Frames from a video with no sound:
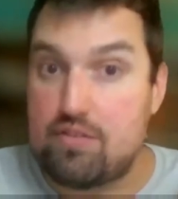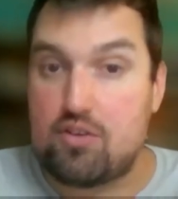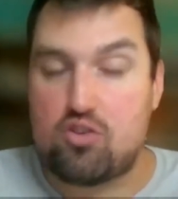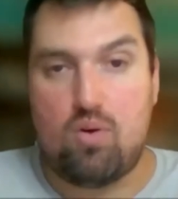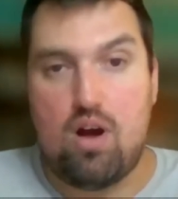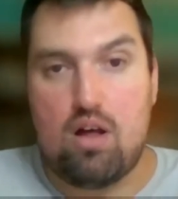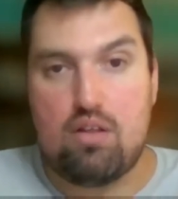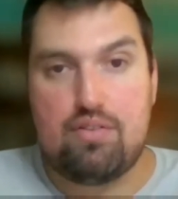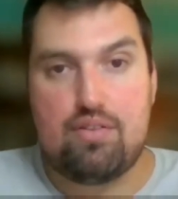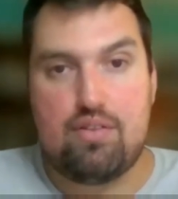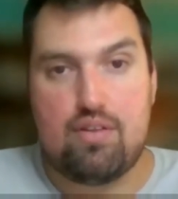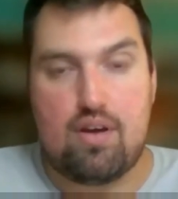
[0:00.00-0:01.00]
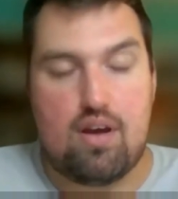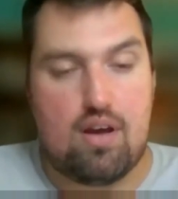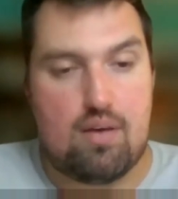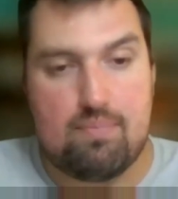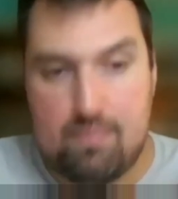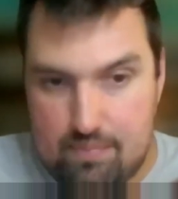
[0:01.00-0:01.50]
on the 12th,
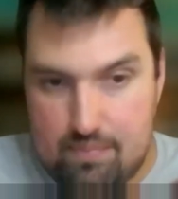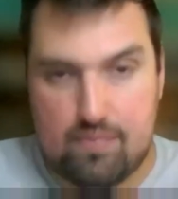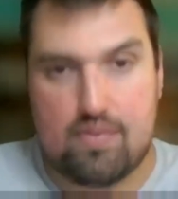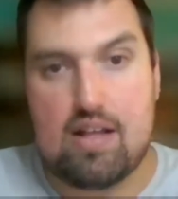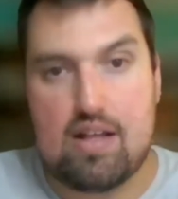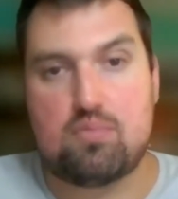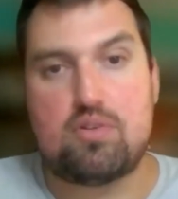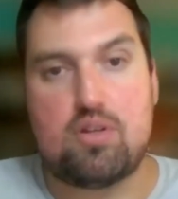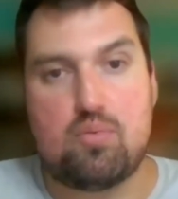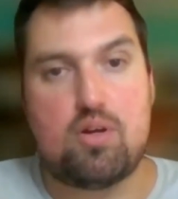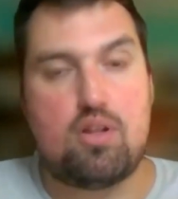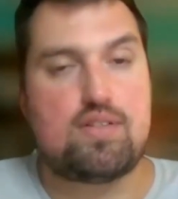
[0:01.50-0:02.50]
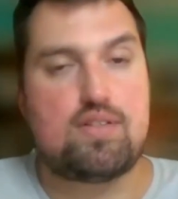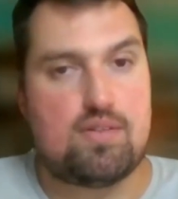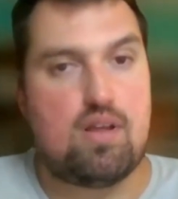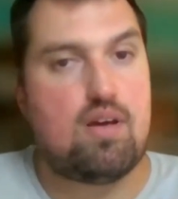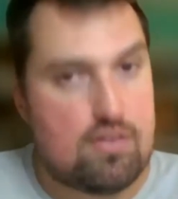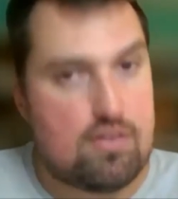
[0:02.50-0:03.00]
that's when the real
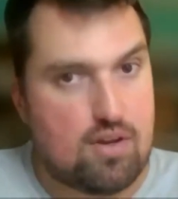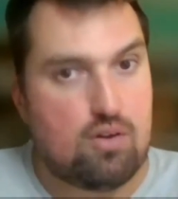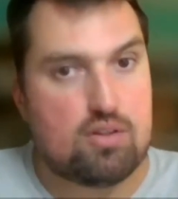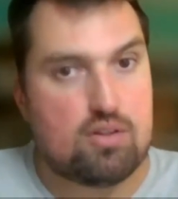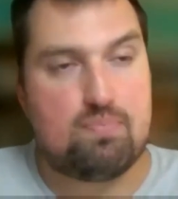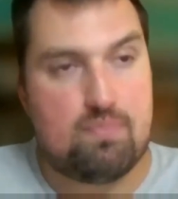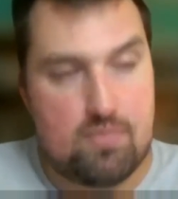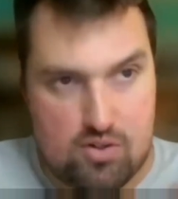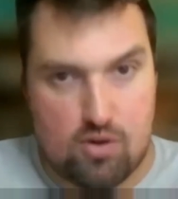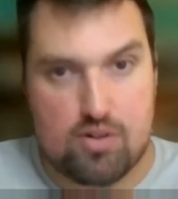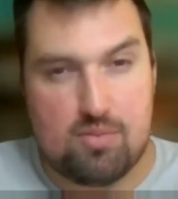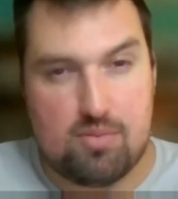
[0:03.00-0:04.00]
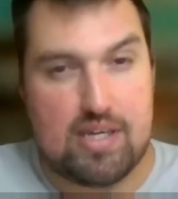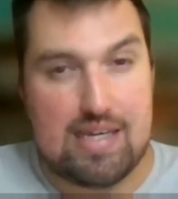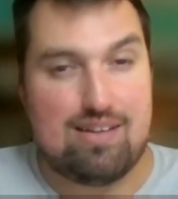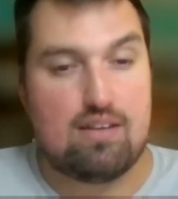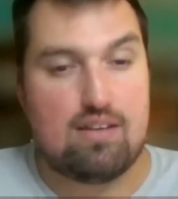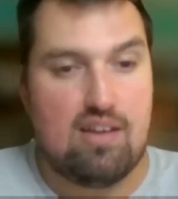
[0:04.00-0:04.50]
assault started to
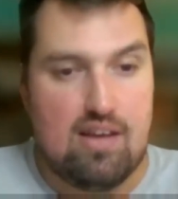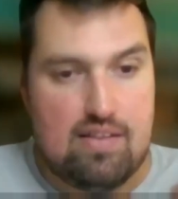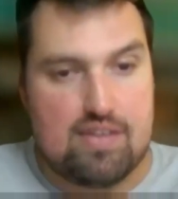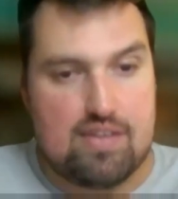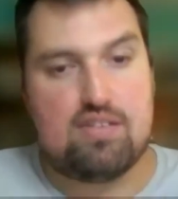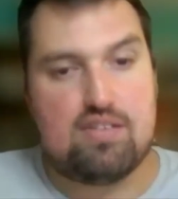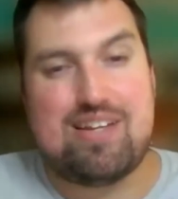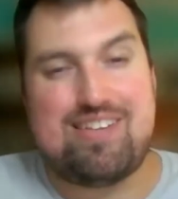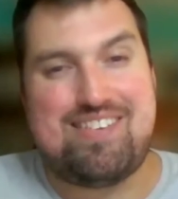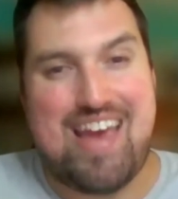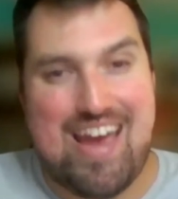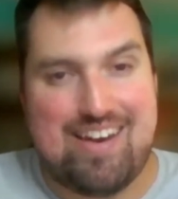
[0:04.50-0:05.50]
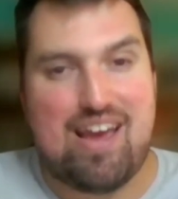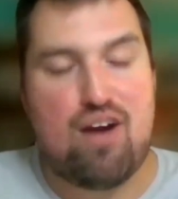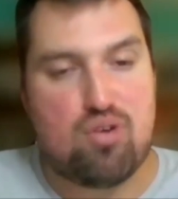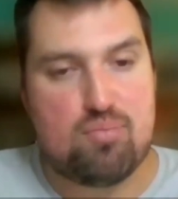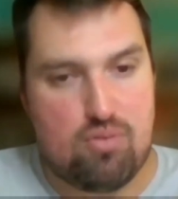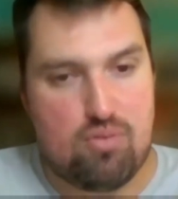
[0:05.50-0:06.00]
begin. This is when a
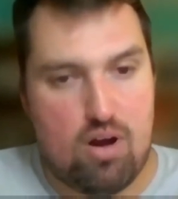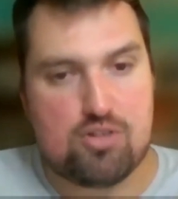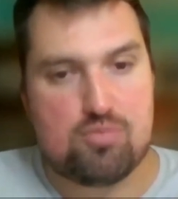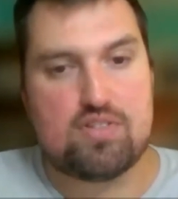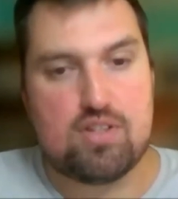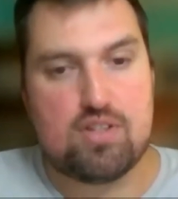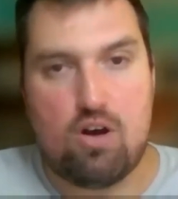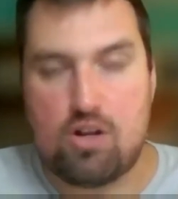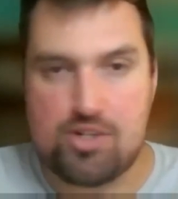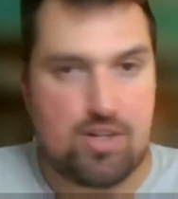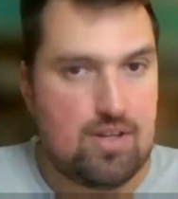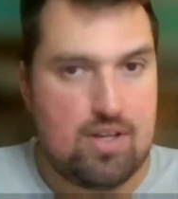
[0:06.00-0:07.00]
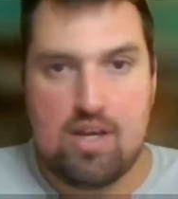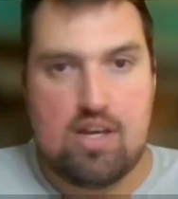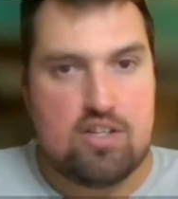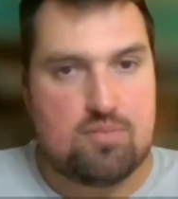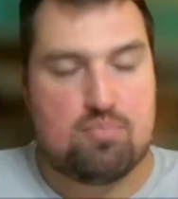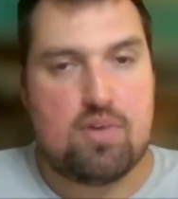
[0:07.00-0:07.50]
10-hour barrage was launched
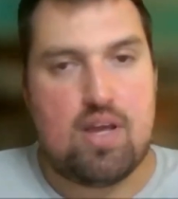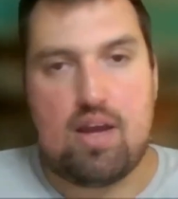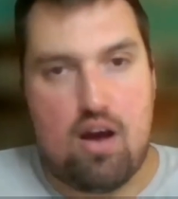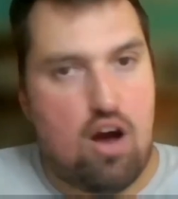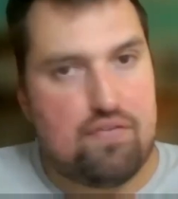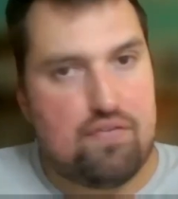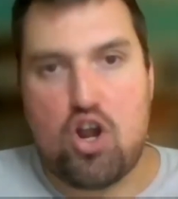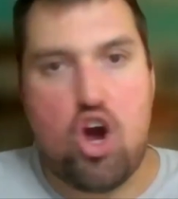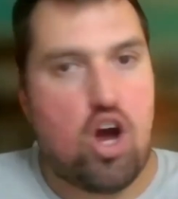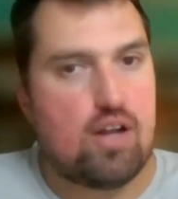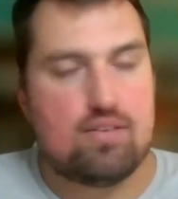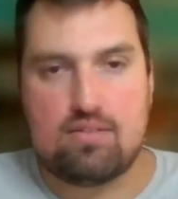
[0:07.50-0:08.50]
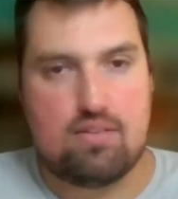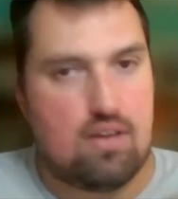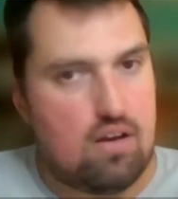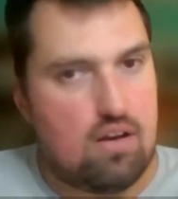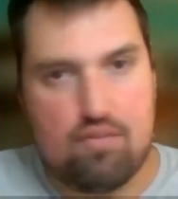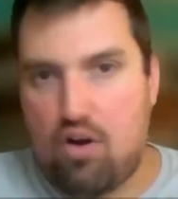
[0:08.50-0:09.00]
off and on
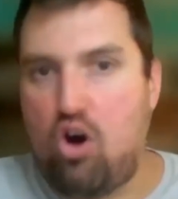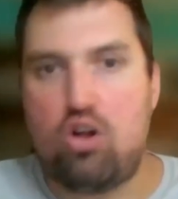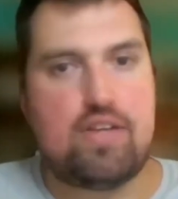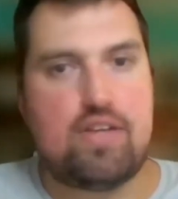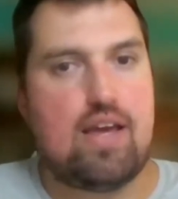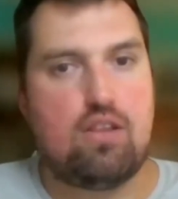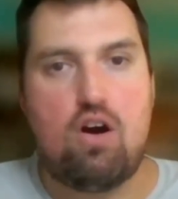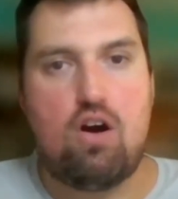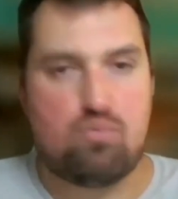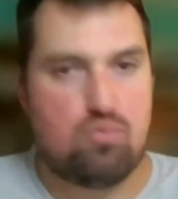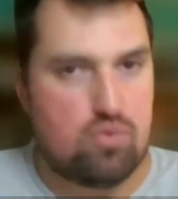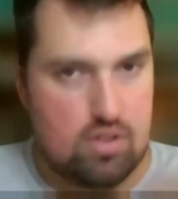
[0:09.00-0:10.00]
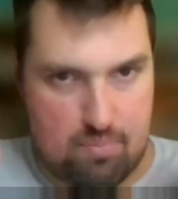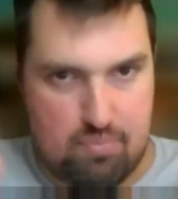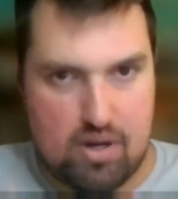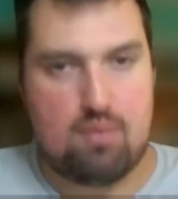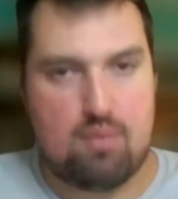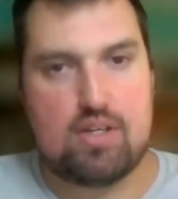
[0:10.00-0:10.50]
all day long, really
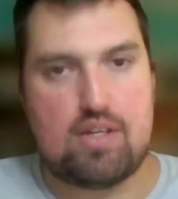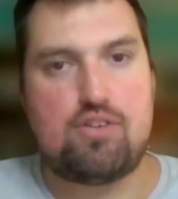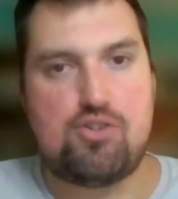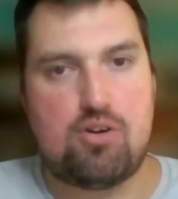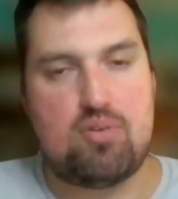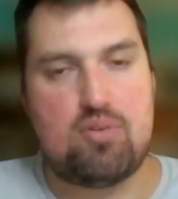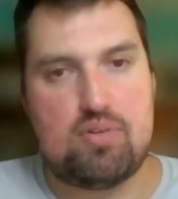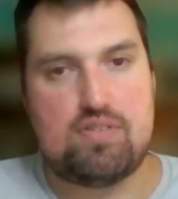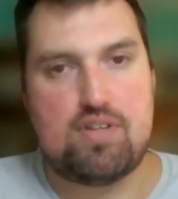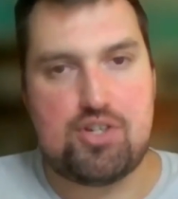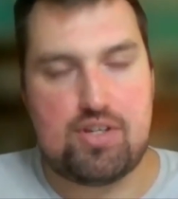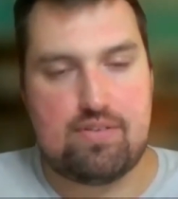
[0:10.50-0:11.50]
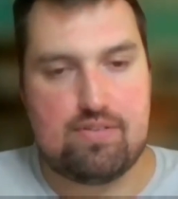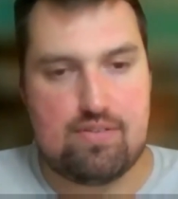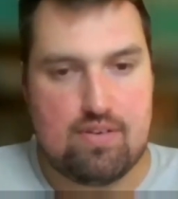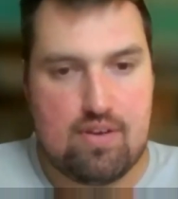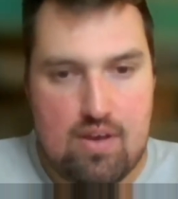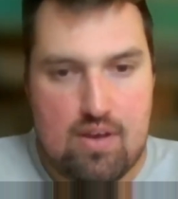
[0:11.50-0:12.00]
pummeling the German positions.